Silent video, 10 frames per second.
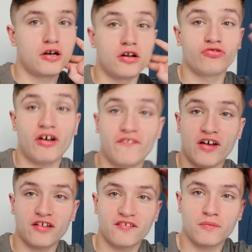I'll try and
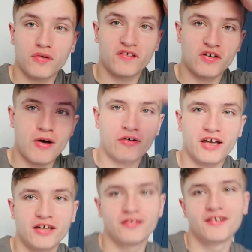find somewhere to go out
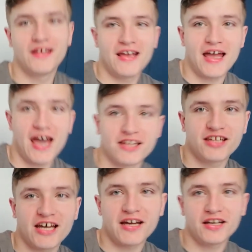in. And
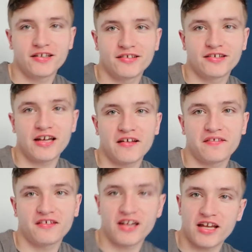then
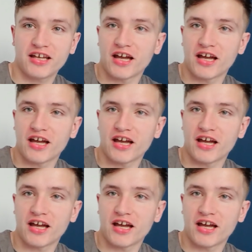that's the day,